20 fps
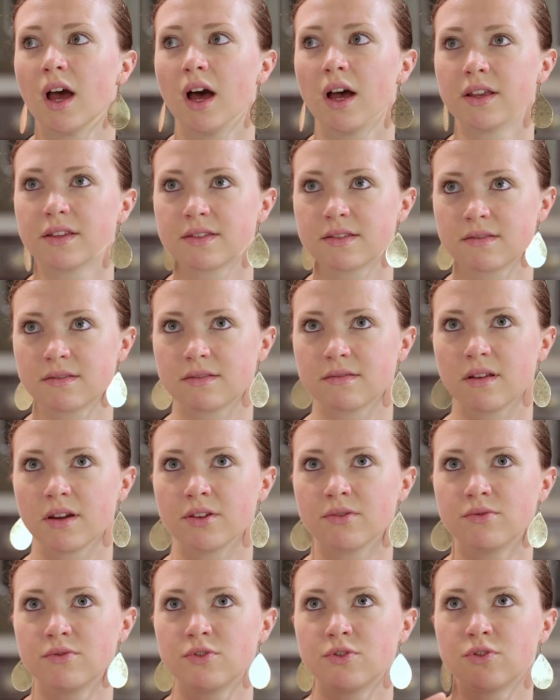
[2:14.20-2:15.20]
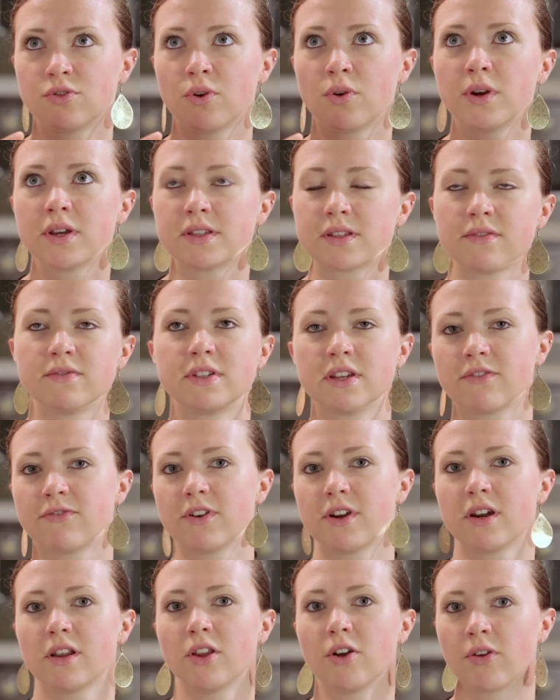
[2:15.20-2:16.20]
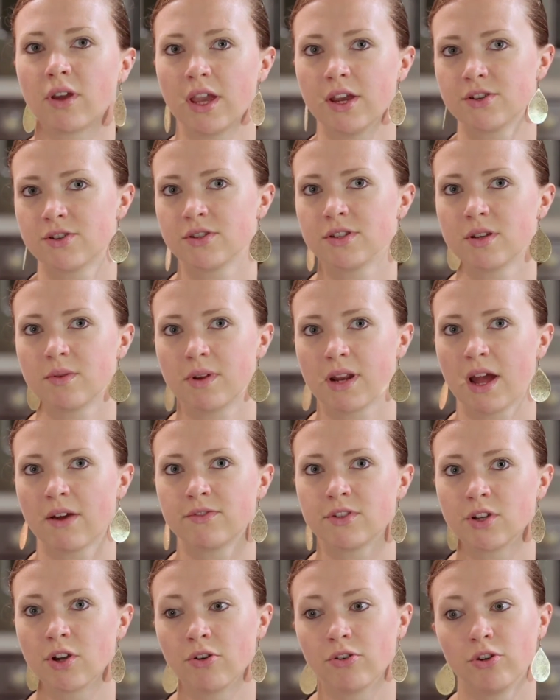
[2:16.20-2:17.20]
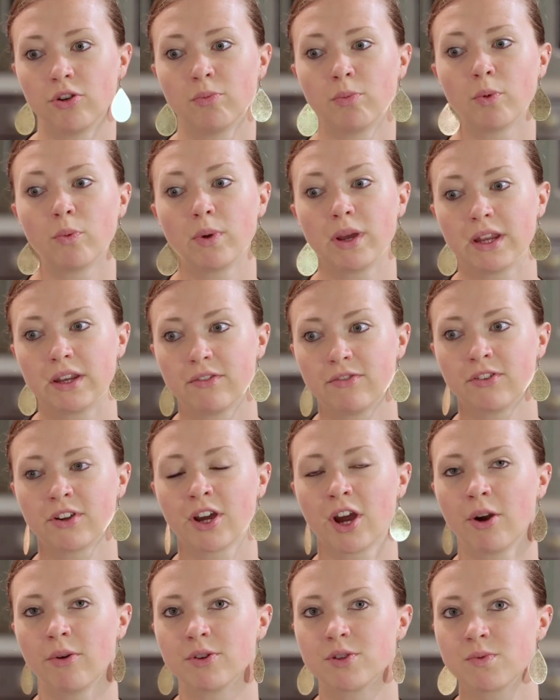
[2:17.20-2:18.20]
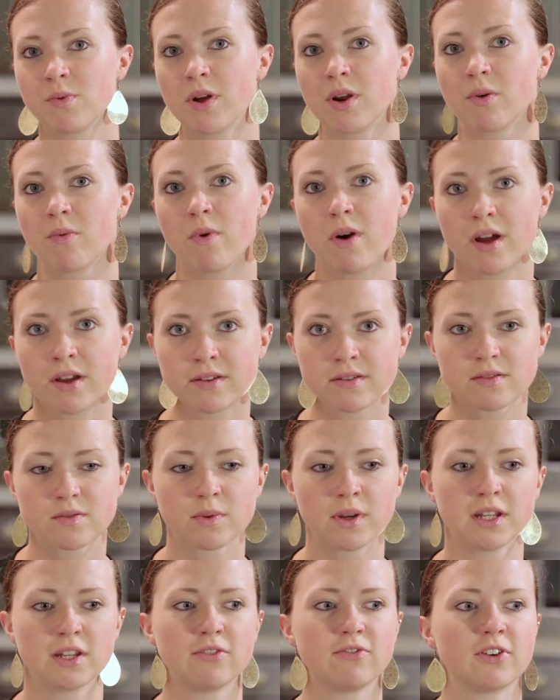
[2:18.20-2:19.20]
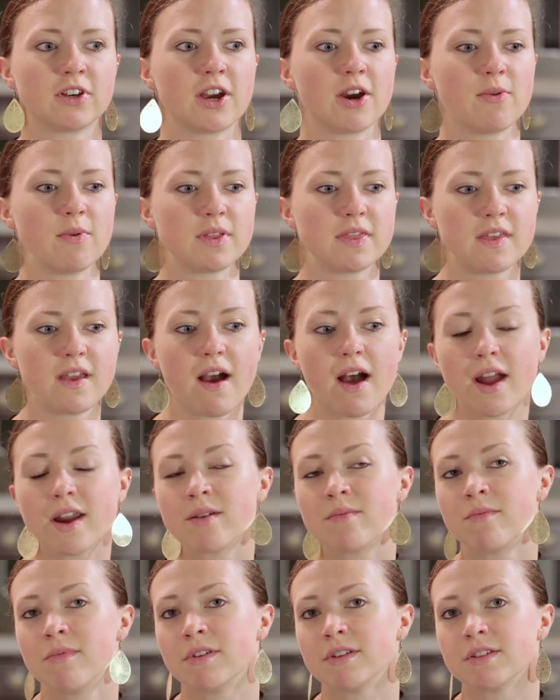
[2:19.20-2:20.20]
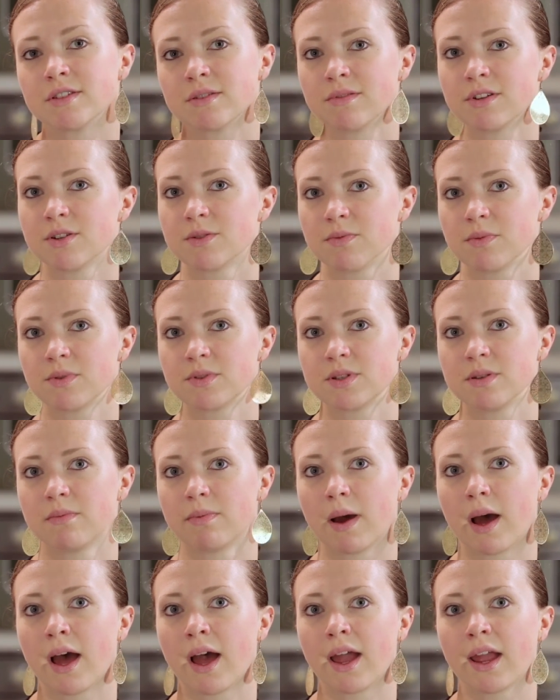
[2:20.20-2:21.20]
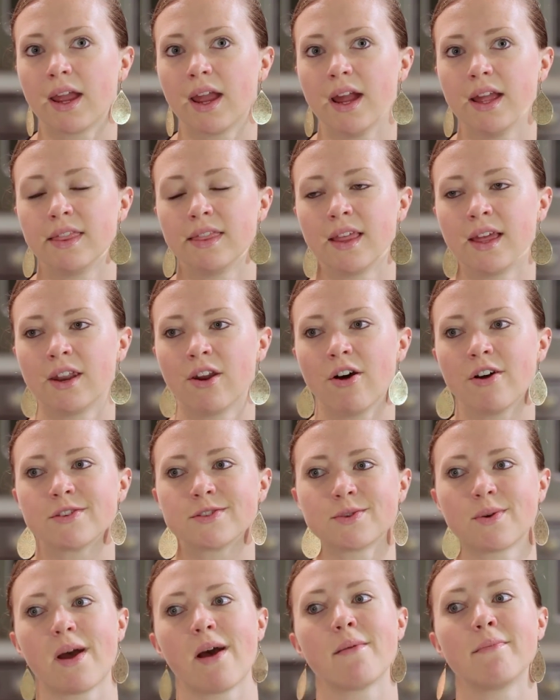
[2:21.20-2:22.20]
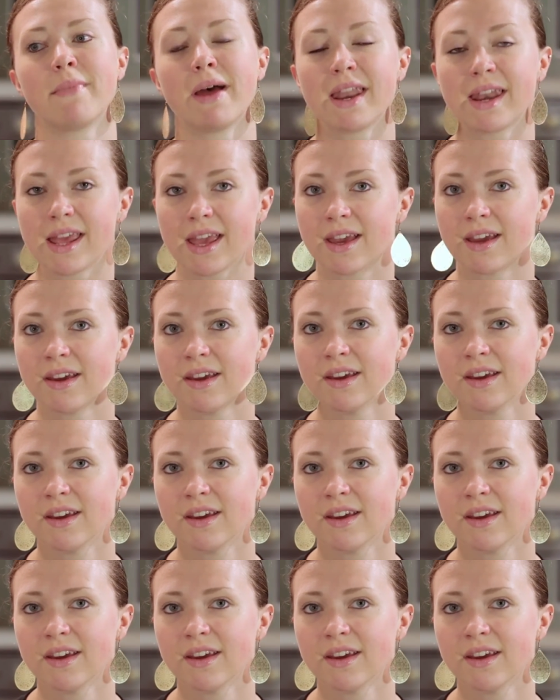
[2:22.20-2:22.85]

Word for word: a, a, choice of different locations that we'd have to go to, but we had to figure out which one it was. We had to figure out what the item was that we were supposed to buy, and then also how many.